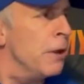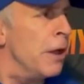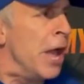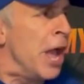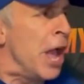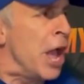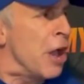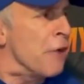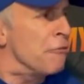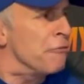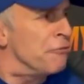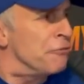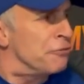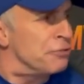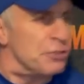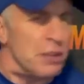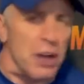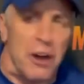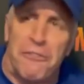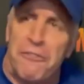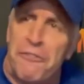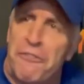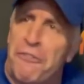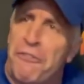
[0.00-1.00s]

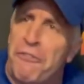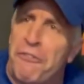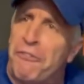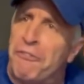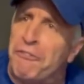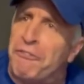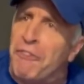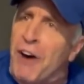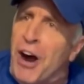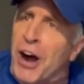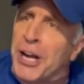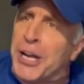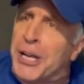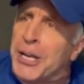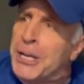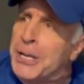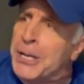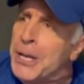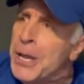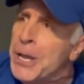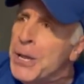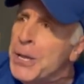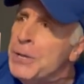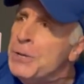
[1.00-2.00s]
after
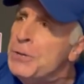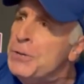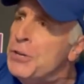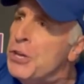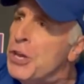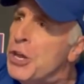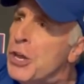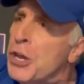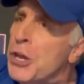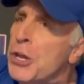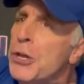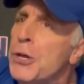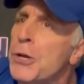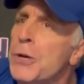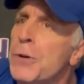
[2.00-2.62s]
fucking year.